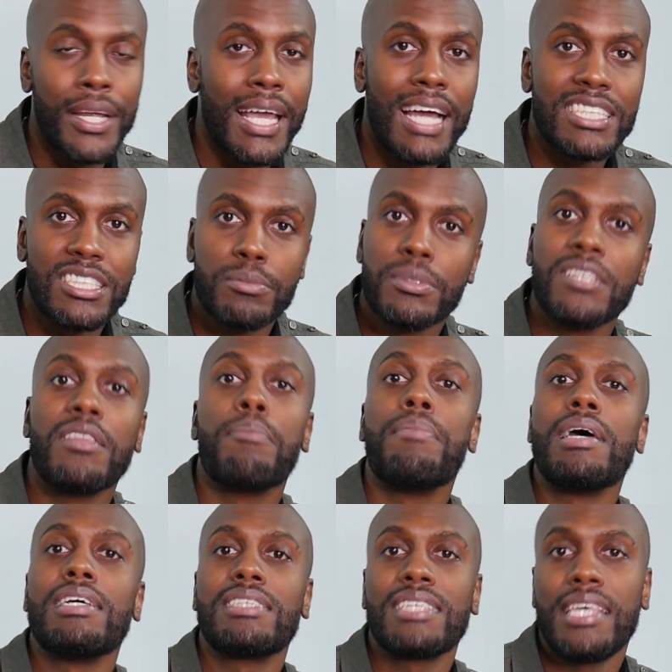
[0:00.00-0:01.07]
catch up to the
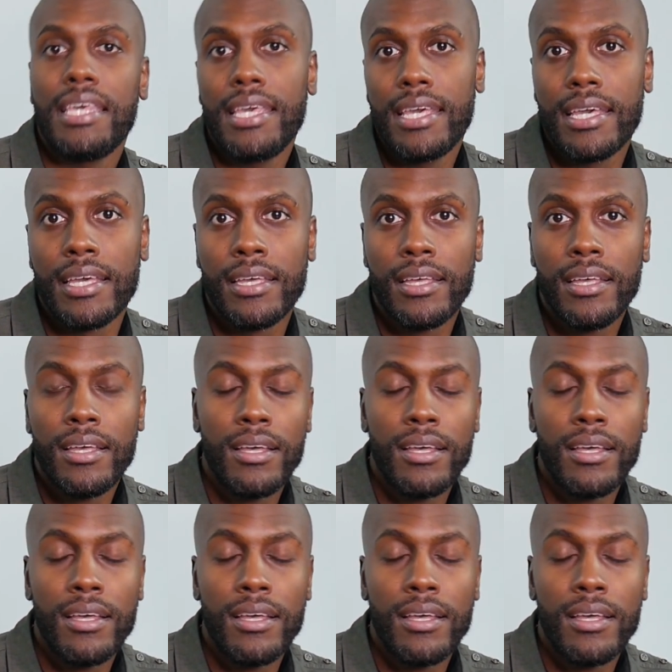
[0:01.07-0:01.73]
best kid.